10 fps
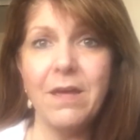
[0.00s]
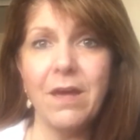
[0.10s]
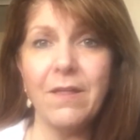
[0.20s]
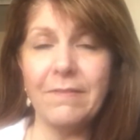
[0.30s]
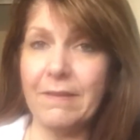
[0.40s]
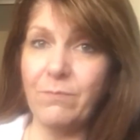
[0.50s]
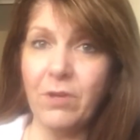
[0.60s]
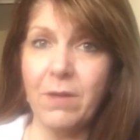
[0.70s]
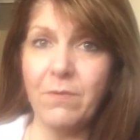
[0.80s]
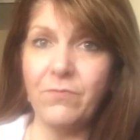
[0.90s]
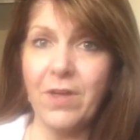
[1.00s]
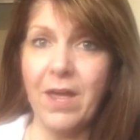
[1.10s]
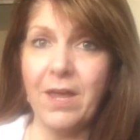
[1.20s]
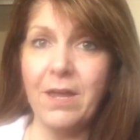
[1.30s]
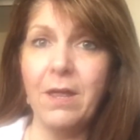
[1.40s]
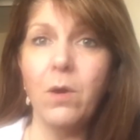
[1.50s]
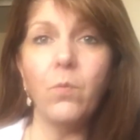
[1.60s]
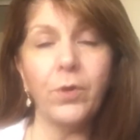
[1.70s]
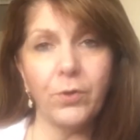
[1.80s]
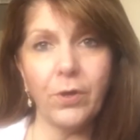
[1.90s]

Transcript: at the same time of day when you're